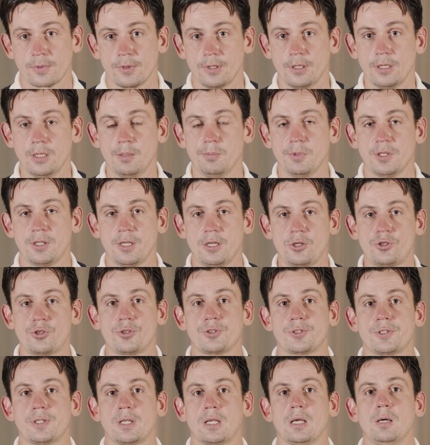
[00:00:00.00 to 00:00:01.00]
the
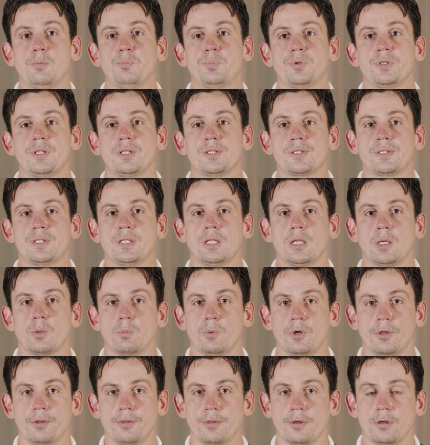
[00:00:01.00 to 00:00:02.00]
limitations the company is
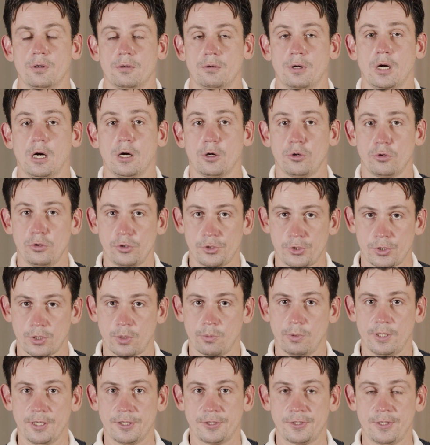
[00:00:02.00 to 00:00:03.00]
dealing with are also
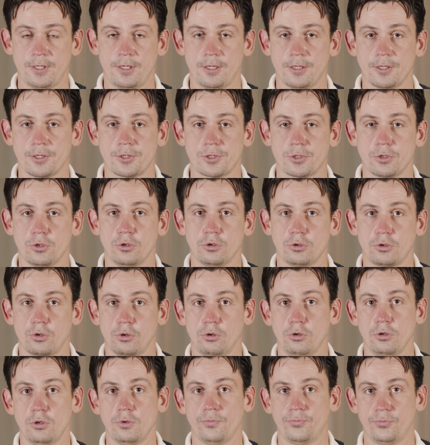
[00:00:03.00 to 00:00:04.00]
quite serious. Not
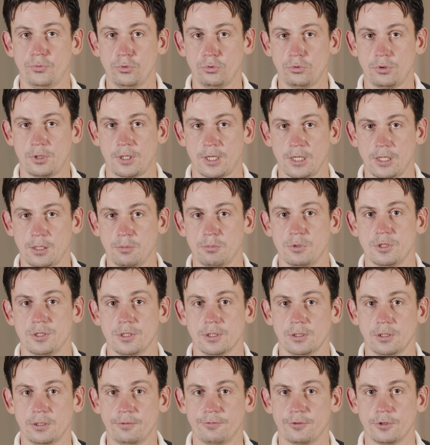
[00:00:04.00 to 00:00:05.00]
all food can be
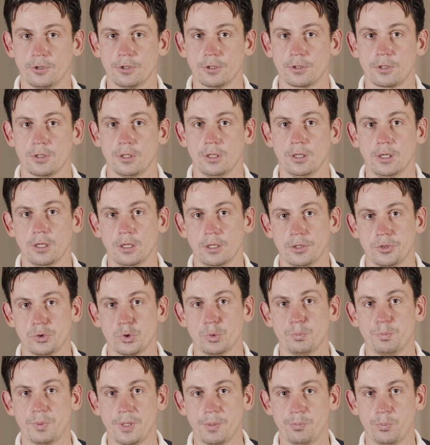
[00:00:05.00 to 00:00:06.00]
delivered
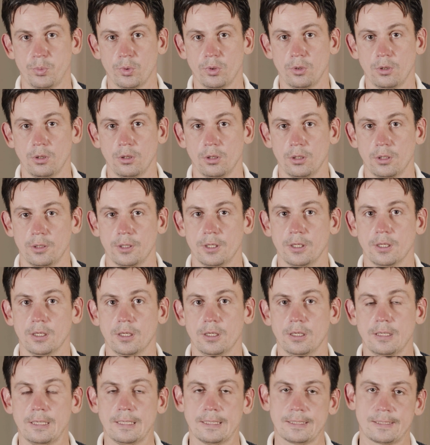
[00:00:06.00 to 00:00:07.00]
to people
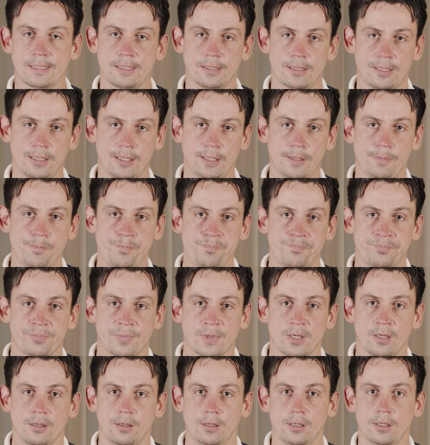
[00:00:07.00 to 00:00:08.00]
instantly.
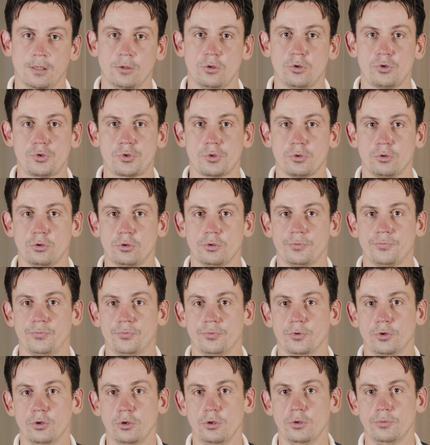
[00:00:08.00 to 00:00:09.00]
And also not
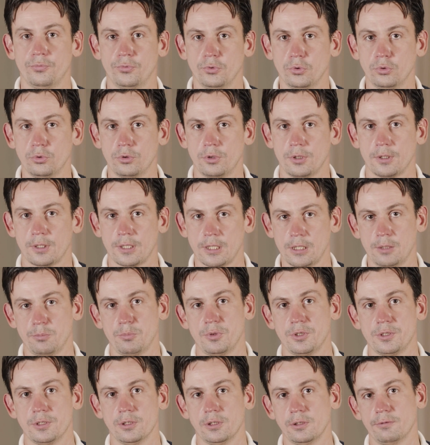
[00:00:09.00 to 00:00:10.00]
all food can
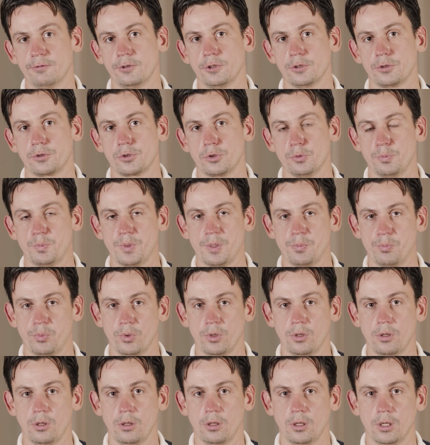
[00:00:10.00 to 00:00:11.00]
be delivered to
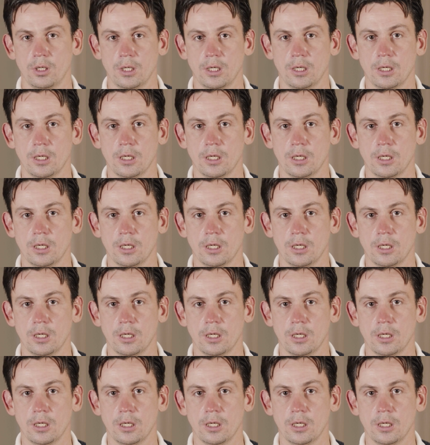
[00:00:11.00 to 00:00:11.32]
people